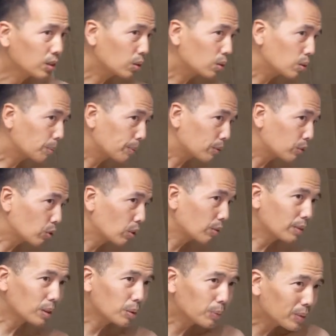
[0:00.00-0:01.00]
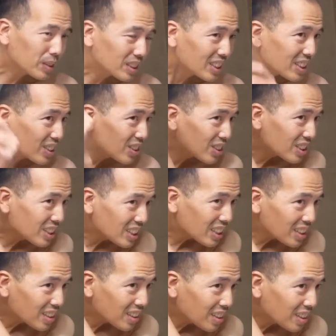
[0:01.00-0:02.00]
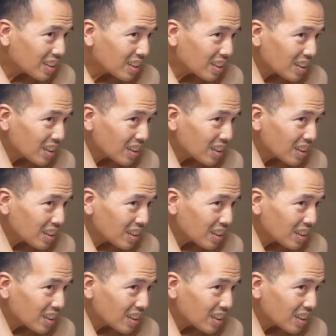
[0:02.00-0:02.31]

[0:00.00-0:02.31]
A little trimming with scissors here.